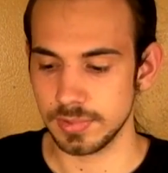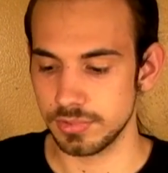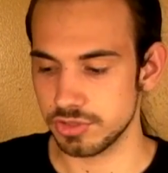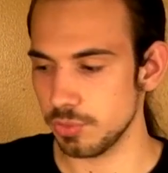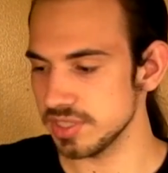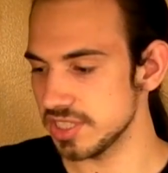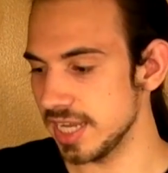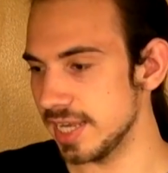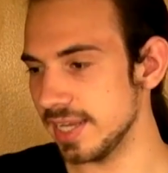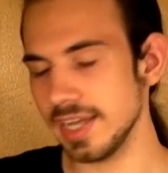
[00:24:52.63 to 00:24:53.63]
So once
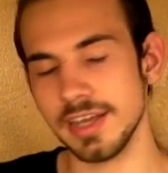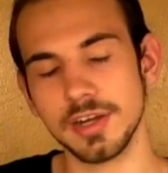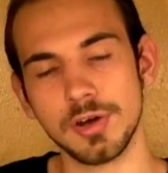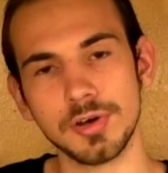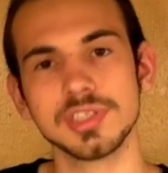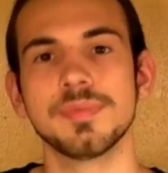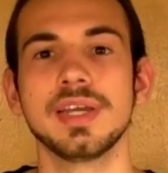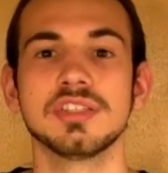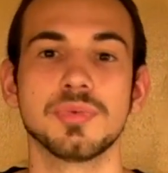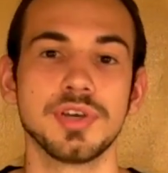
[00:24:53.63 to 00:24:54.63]
again, it all
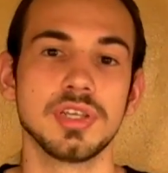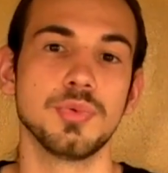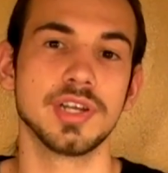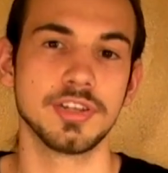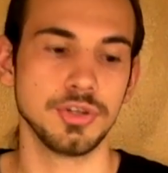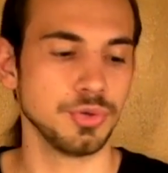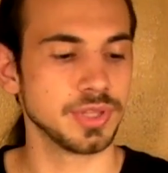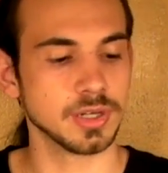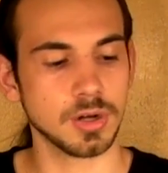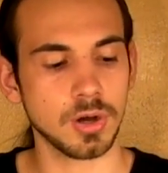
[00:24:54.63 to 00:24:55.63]
depends on what you want to do.
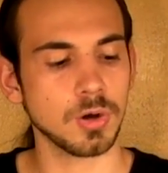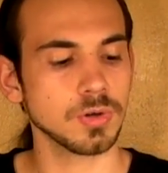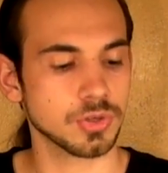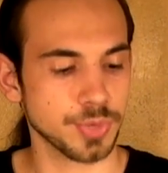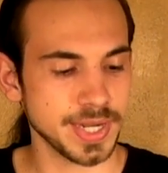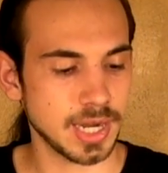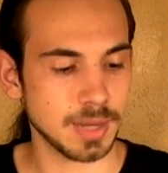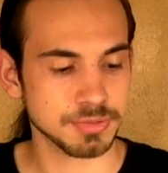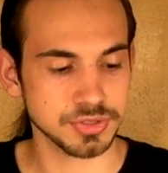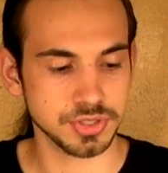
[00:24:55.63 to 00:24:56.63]
They're all great
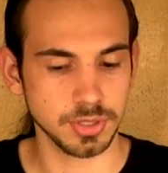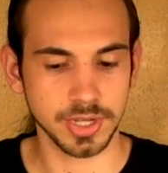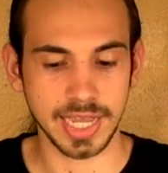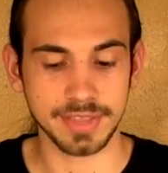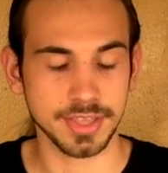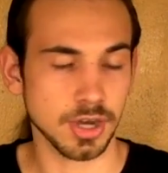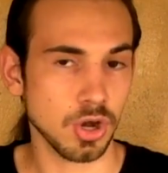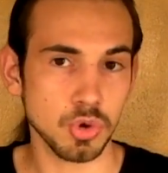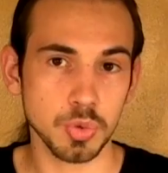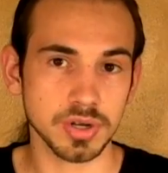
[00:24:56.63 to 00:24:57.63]
options you look at. They
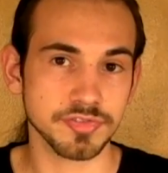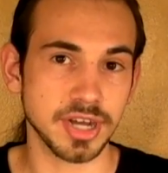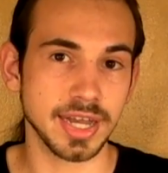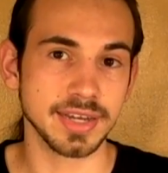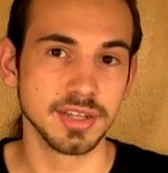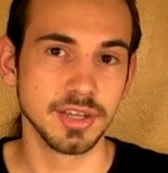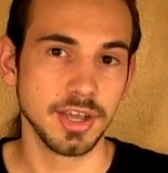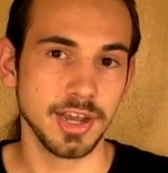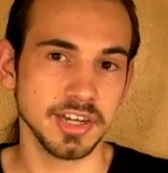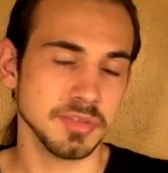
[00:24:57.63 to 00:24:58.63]
all work fine,
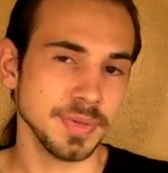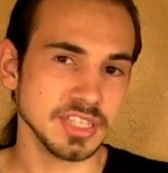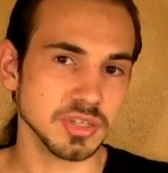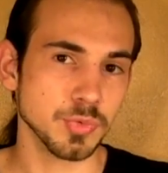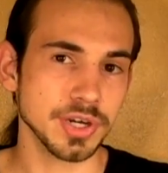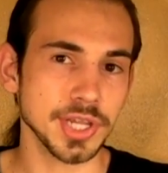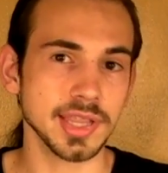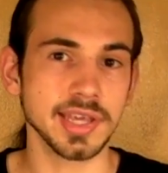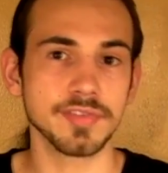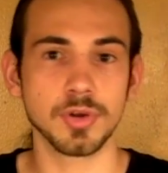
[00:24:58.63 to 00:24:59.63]
and it depends on where you
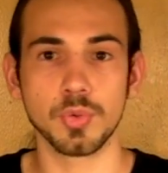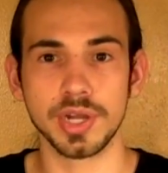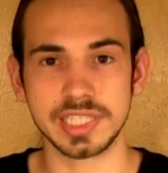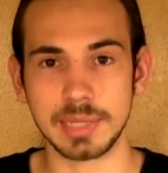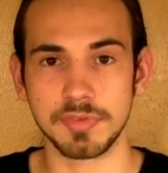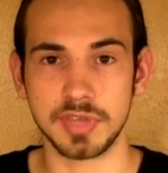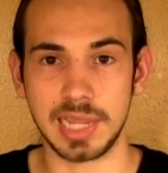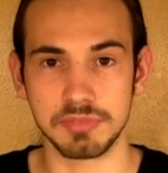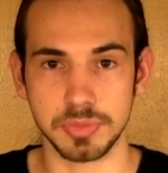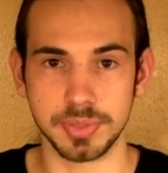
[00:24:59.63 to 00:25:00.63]
live or what type of
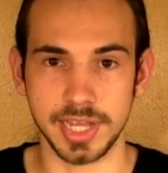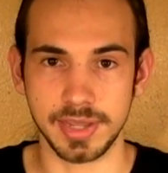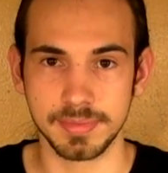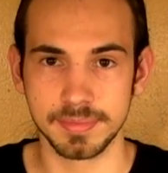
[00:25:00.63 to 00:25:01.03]
games you play.